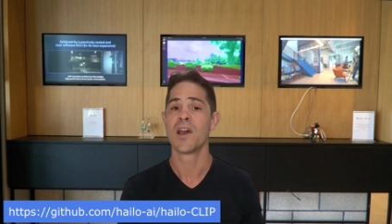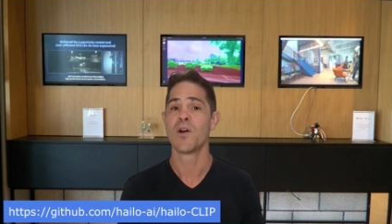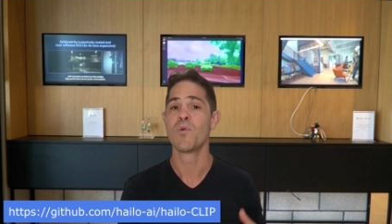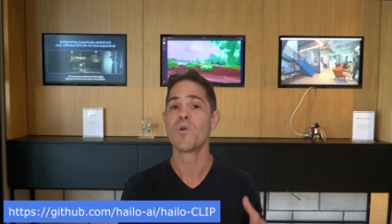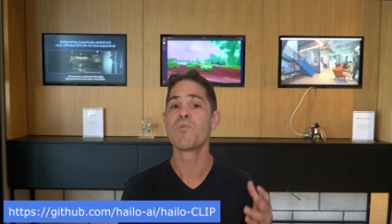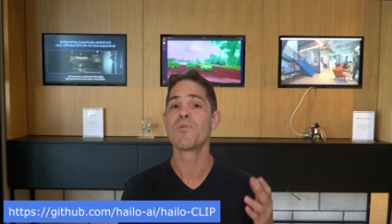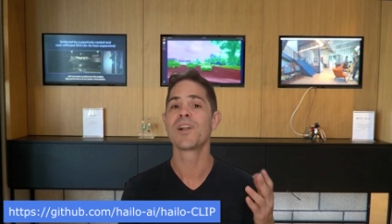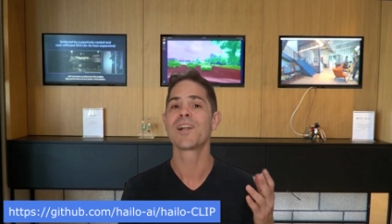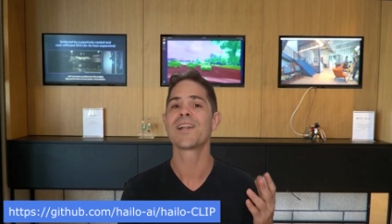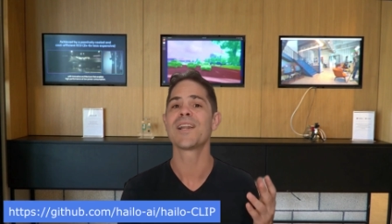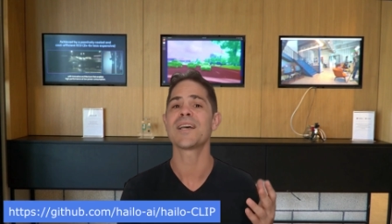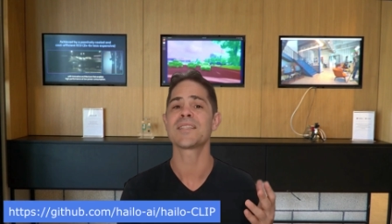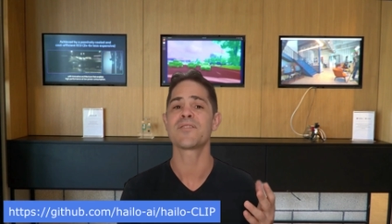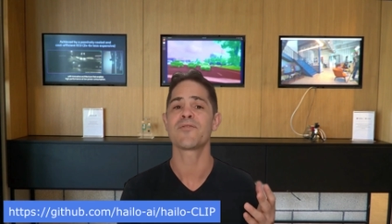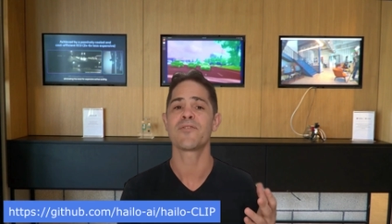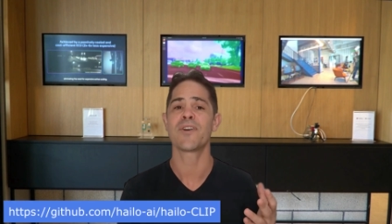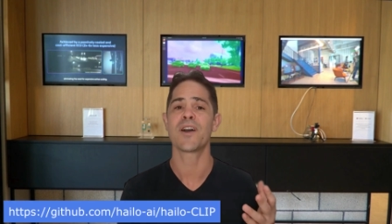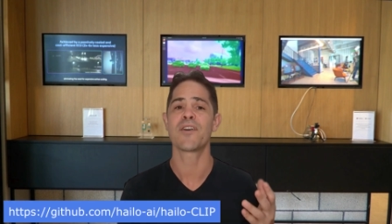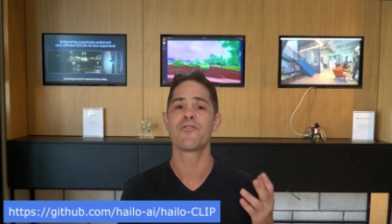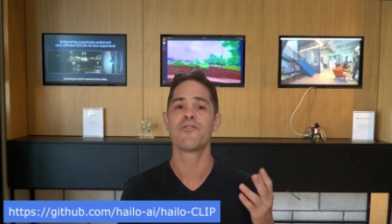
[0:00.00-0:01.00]
we will
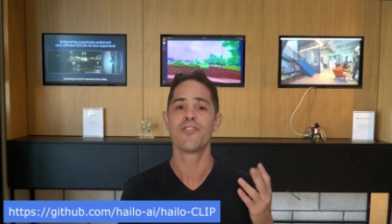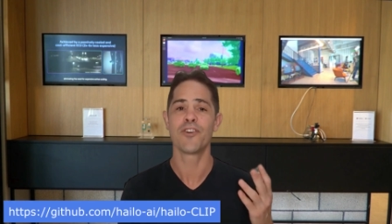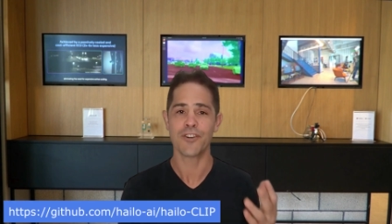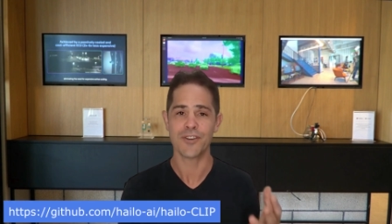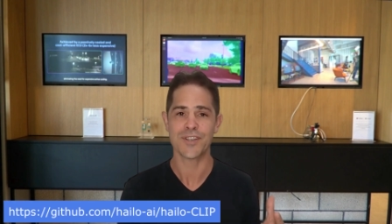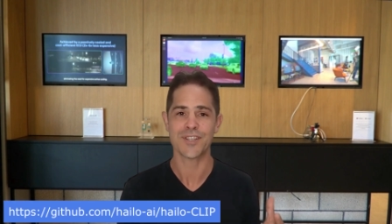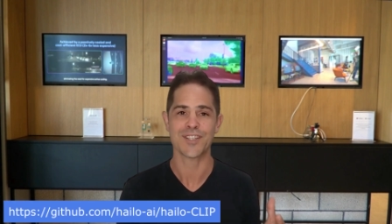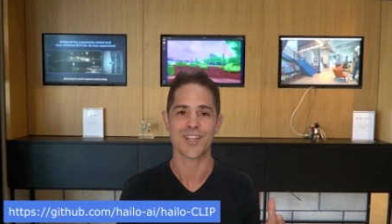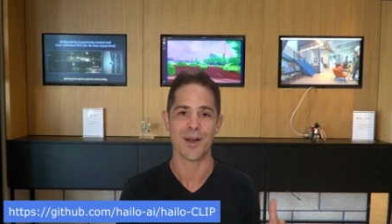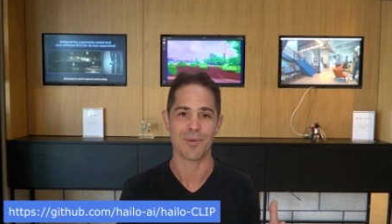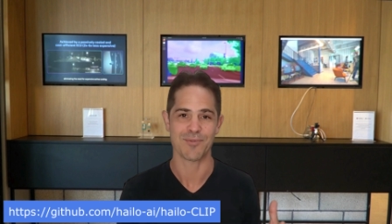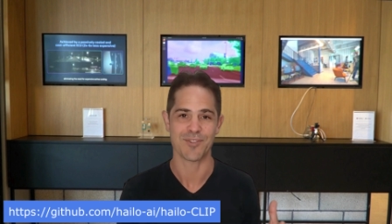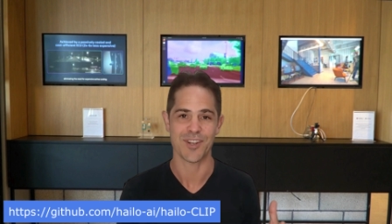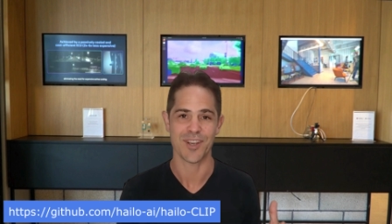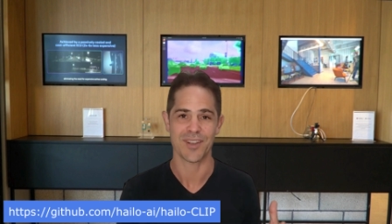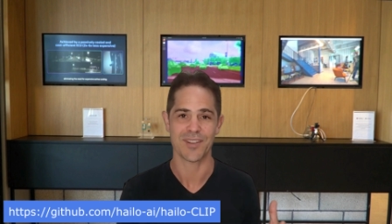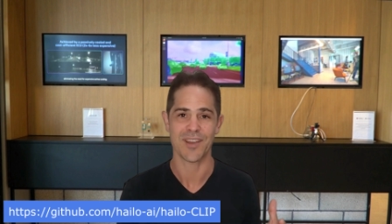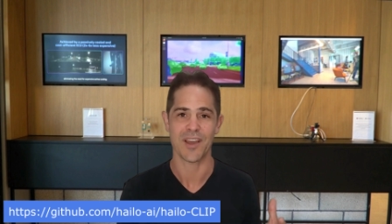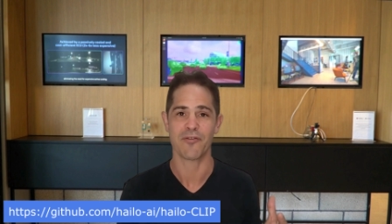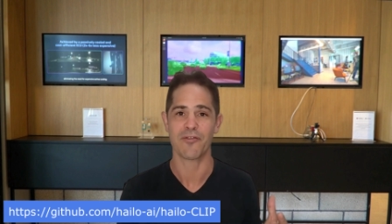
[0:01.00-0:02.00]
classify various
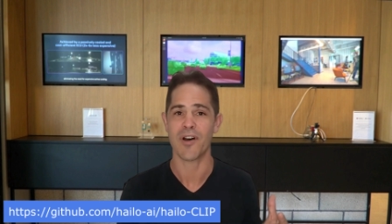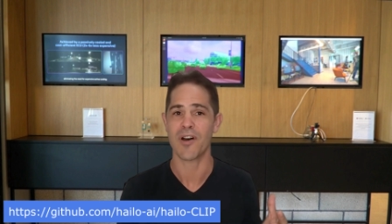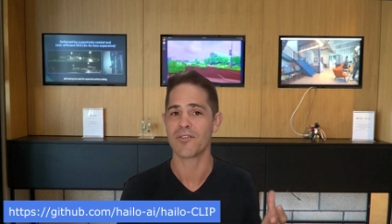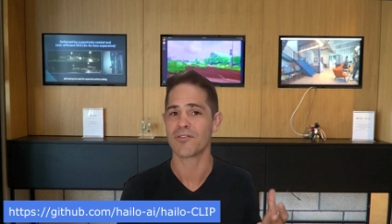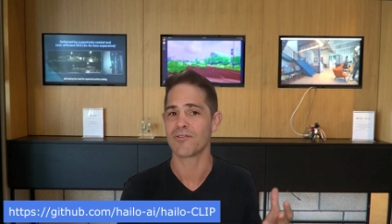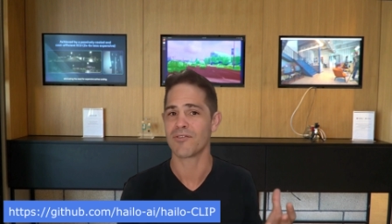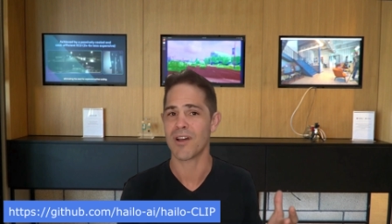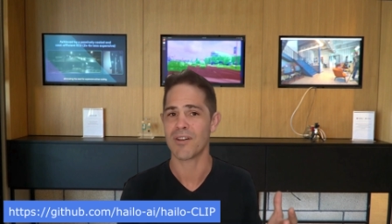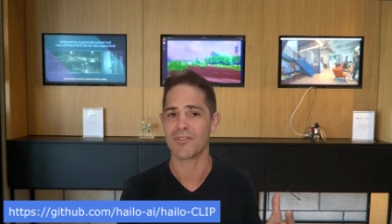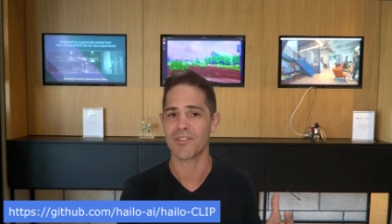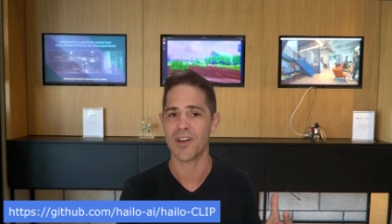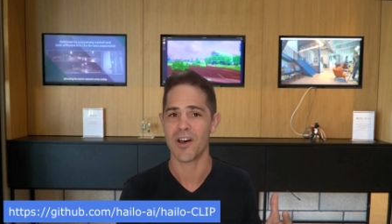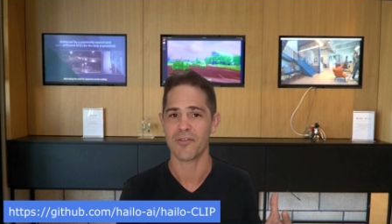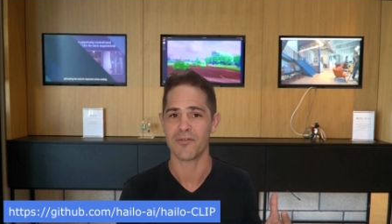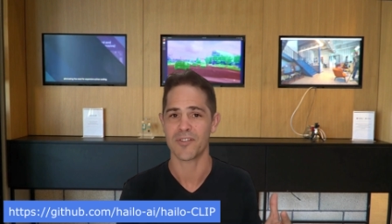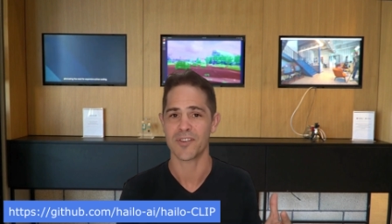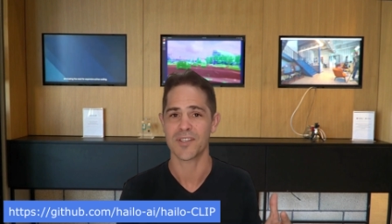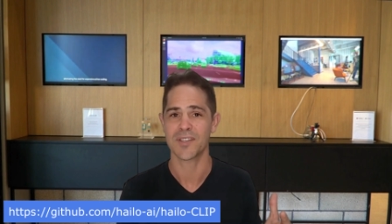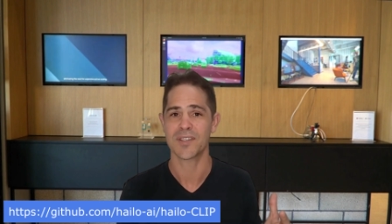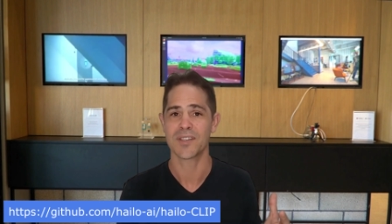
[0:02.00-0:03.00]
objects I found around the
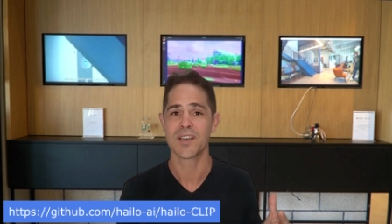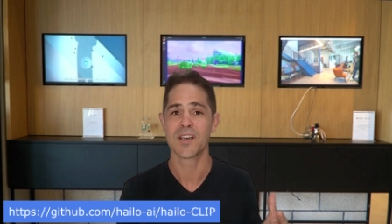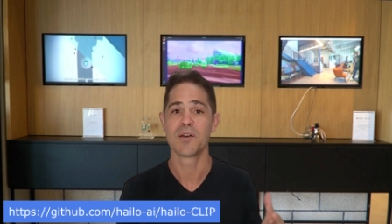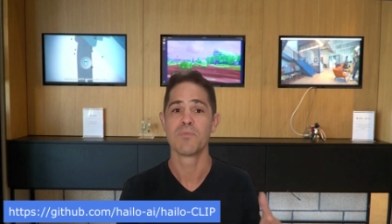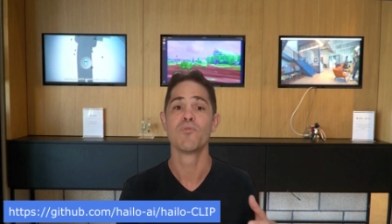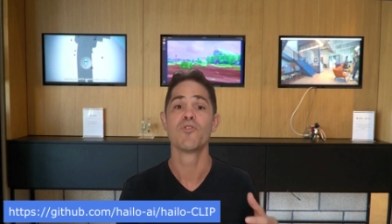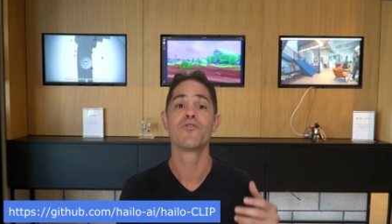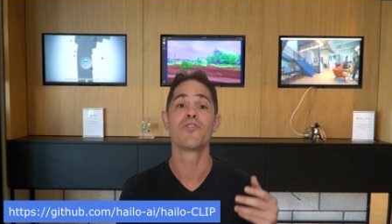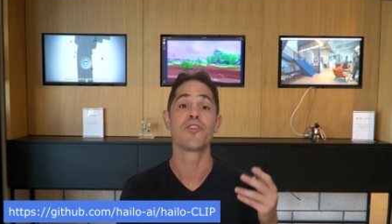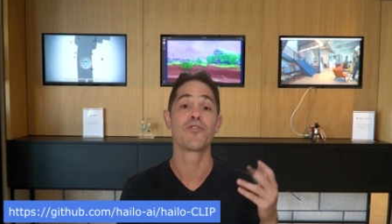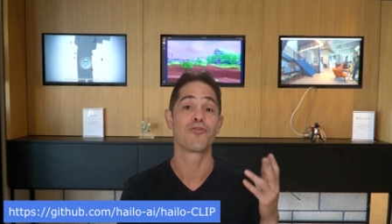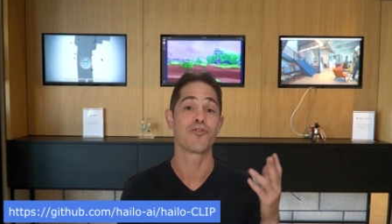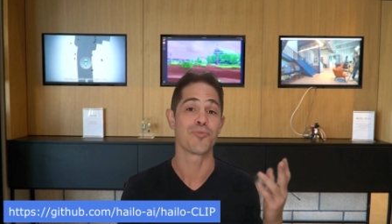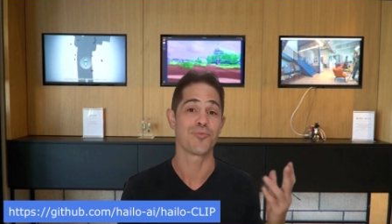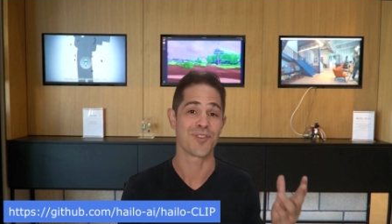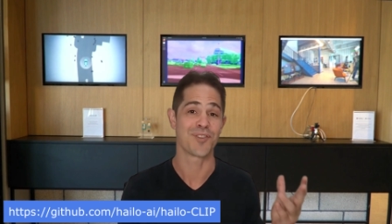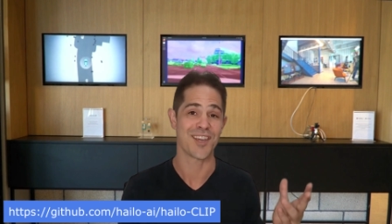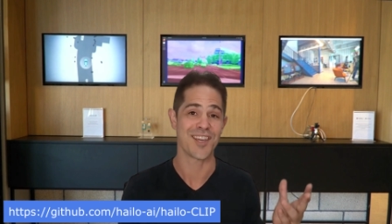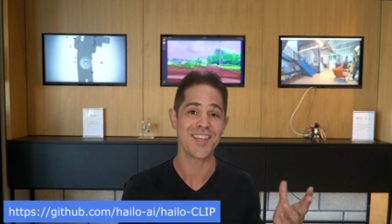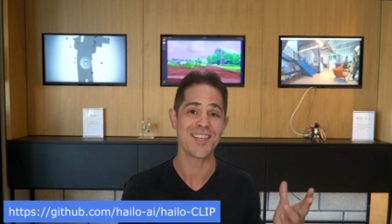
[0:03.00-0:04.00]
office, moving
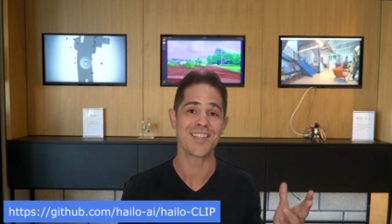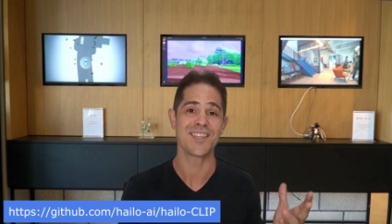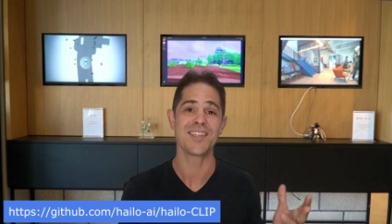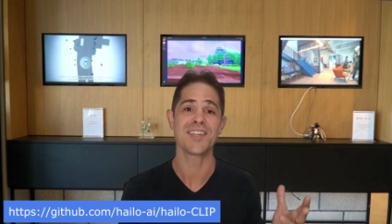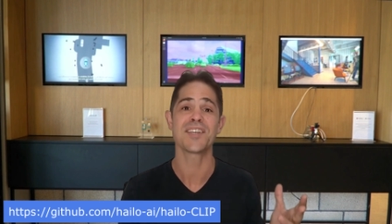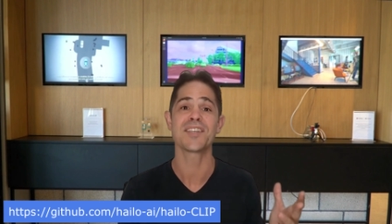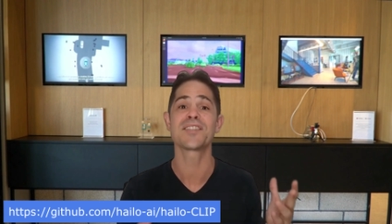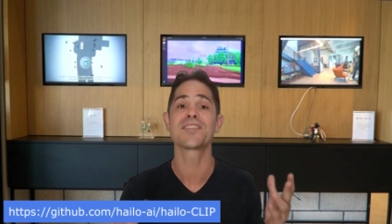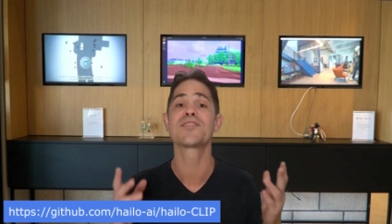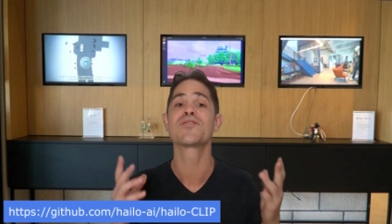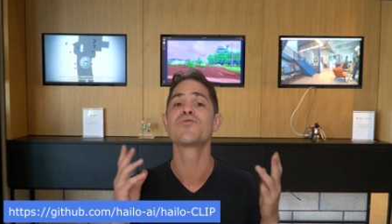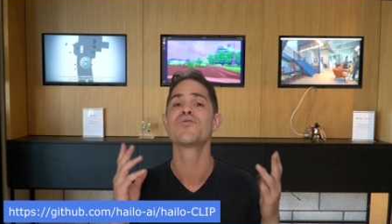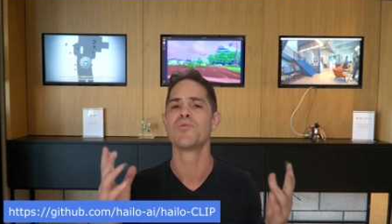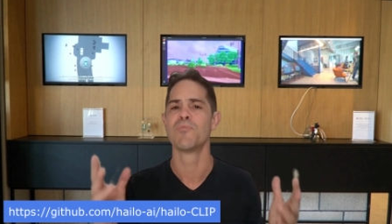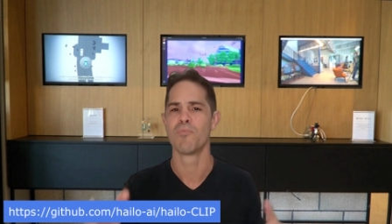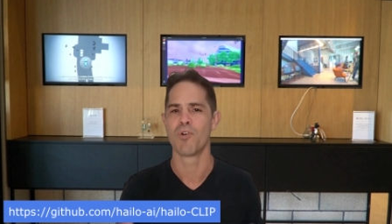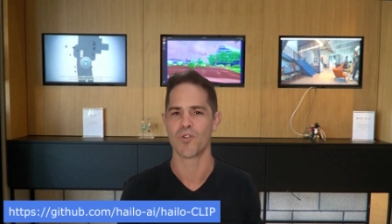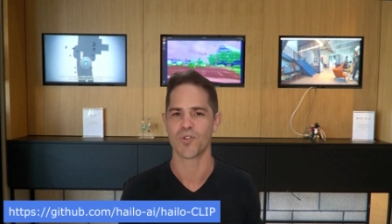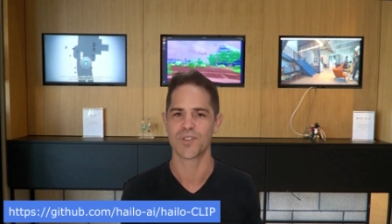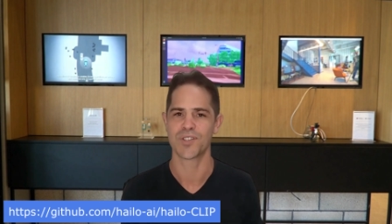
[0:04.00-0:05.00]
from the easiest to the
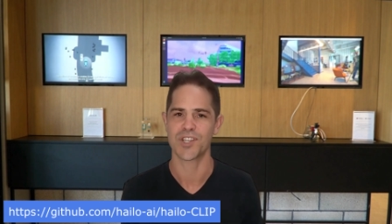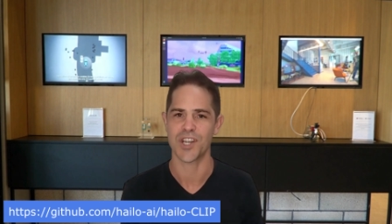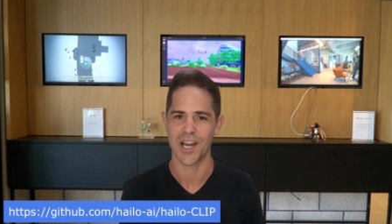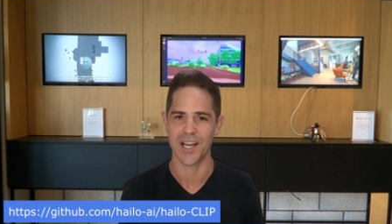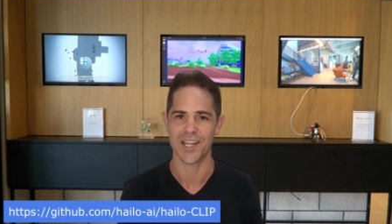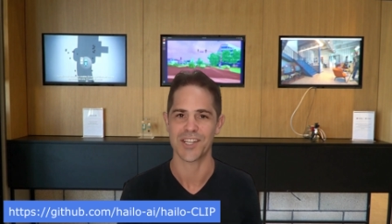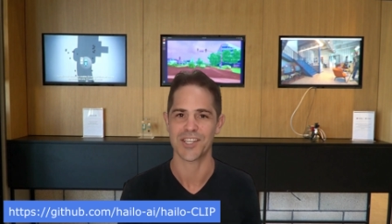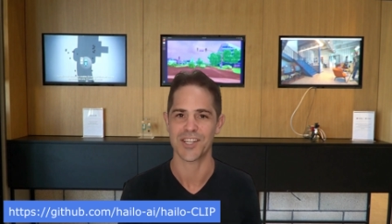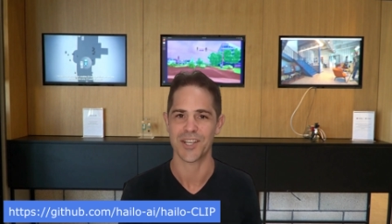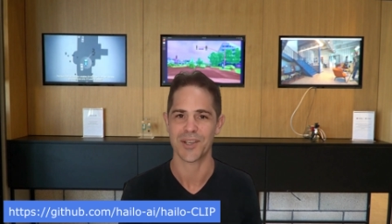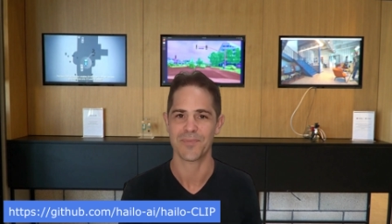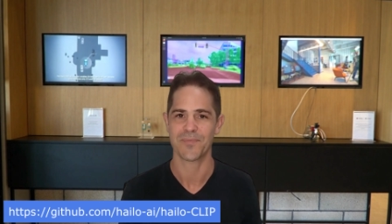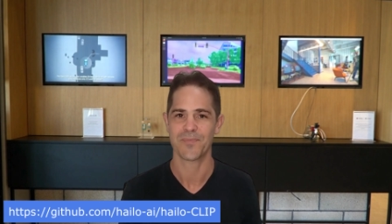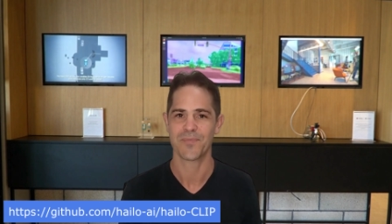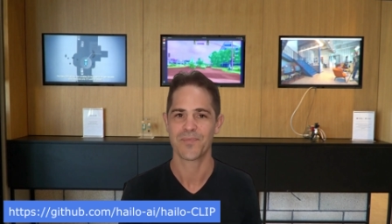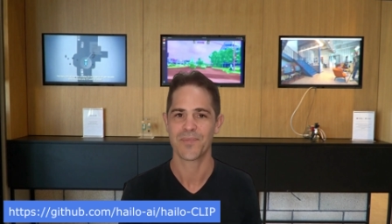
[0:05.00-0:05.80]
most challenging.